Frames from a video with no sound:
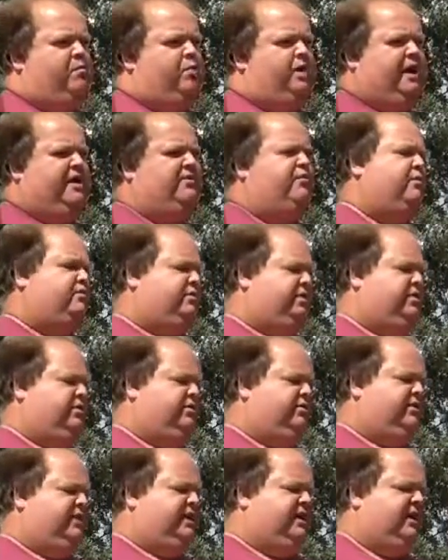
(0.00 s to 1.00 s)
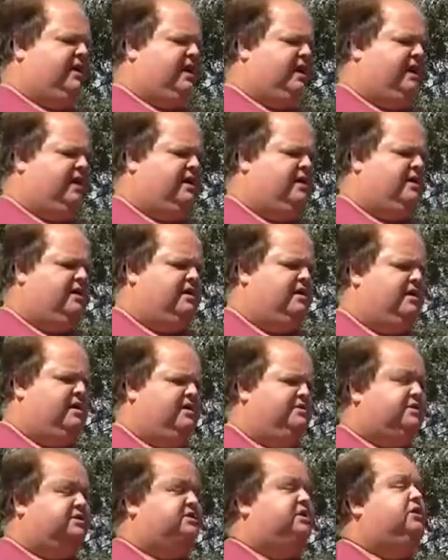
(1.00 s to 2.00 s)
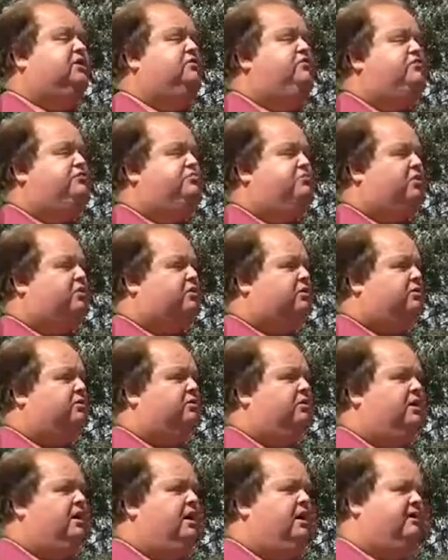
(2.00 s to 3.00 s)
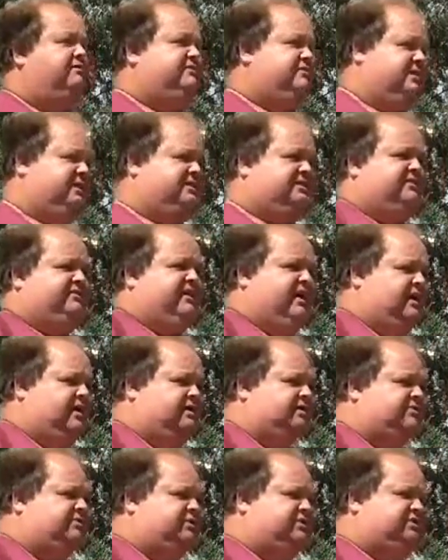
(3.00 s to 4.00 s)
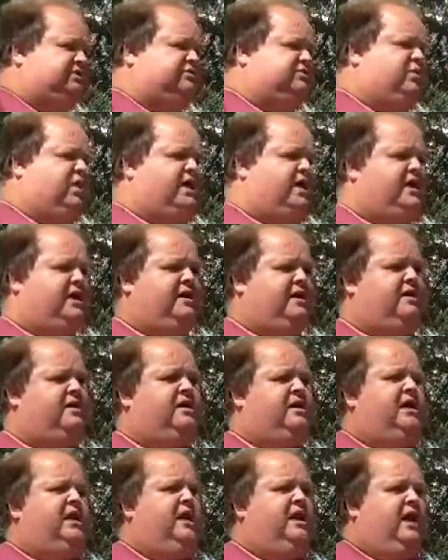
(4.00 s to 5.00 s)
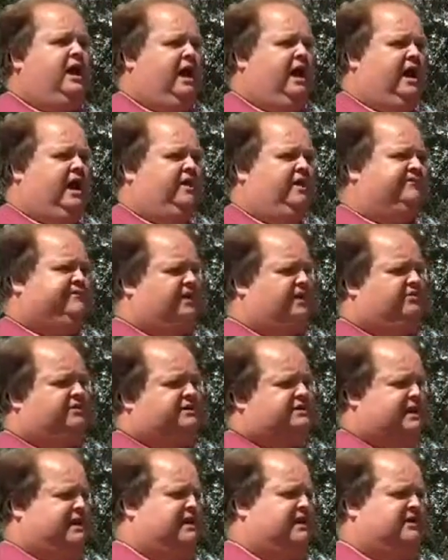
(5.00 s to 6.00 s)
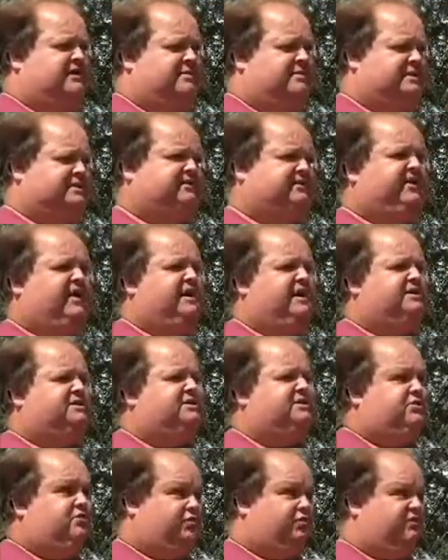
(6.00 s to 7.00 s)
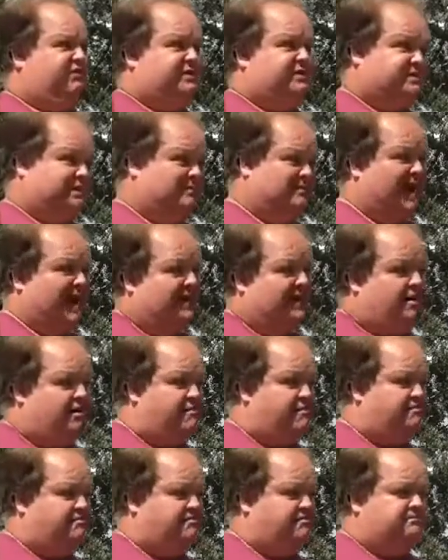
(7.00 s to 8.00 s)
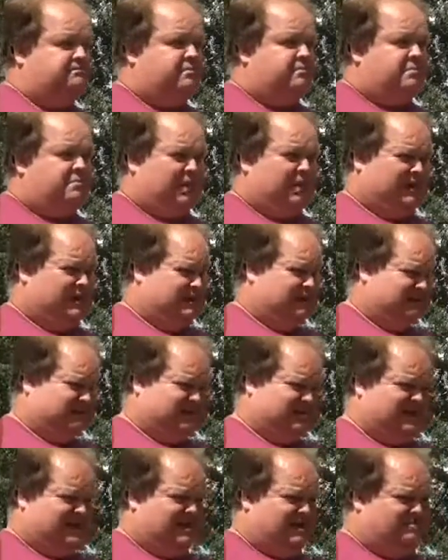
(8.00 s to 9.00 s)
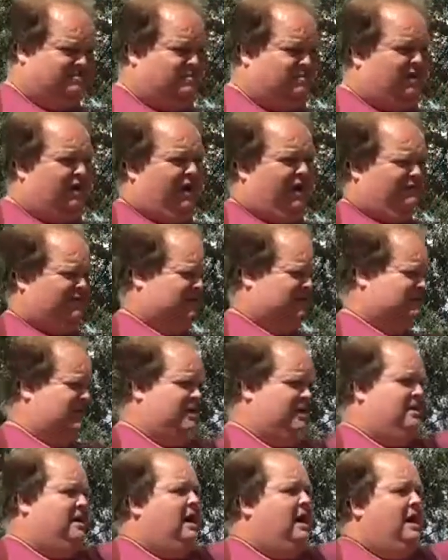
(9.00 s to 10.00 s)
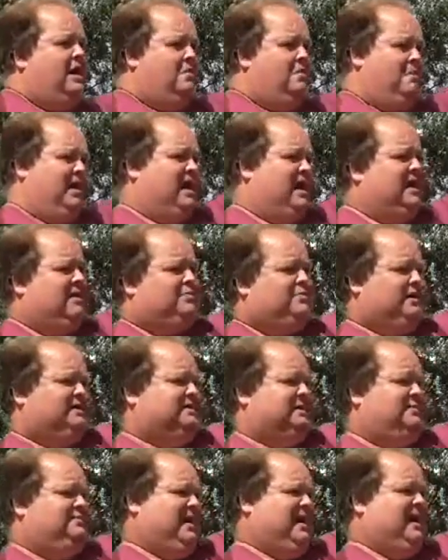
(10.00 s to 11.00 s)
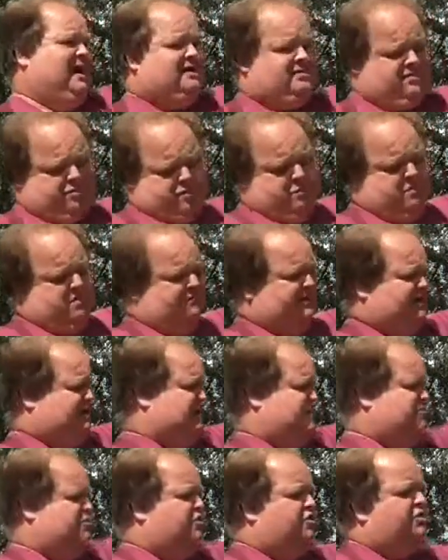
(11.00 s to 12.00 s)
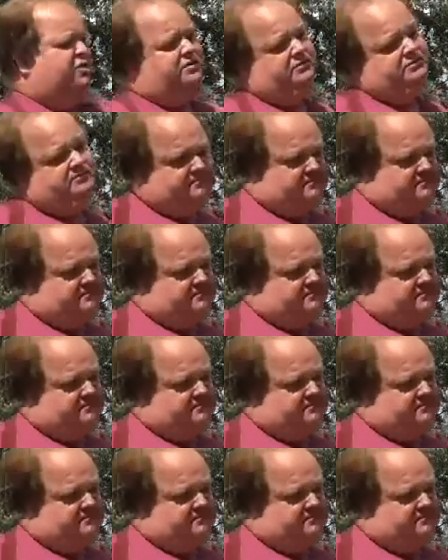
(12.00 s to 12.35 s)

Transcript: we have what we call the Duluth model of domestic violence, which is where if there is any domestic violence, you arrest the man, because obviously man oppressor bad, woman victim good.